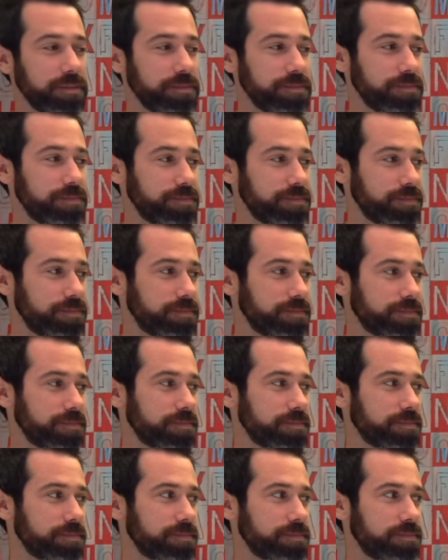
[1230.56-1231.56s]

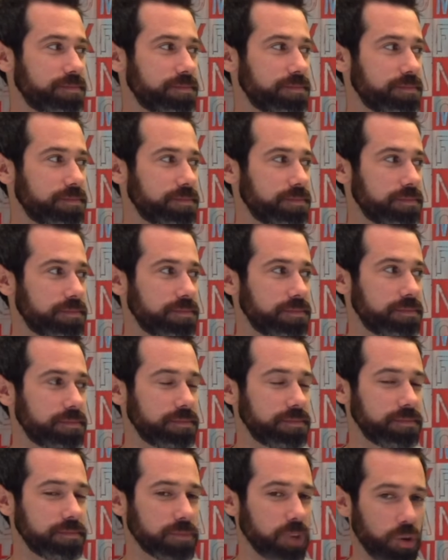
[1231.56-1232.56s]

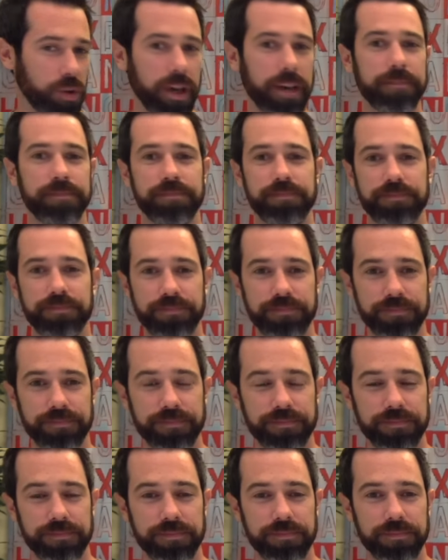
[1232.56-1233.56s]

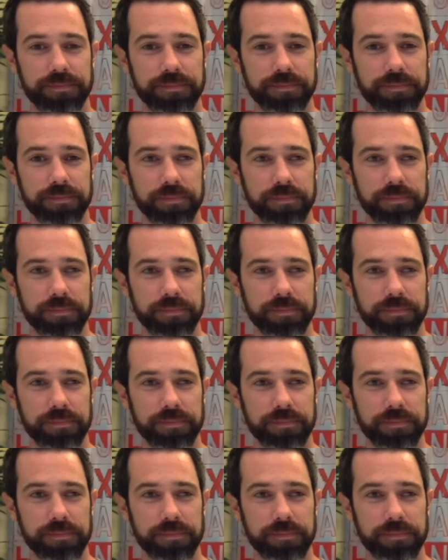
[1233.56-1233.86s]
The person shown says nothing.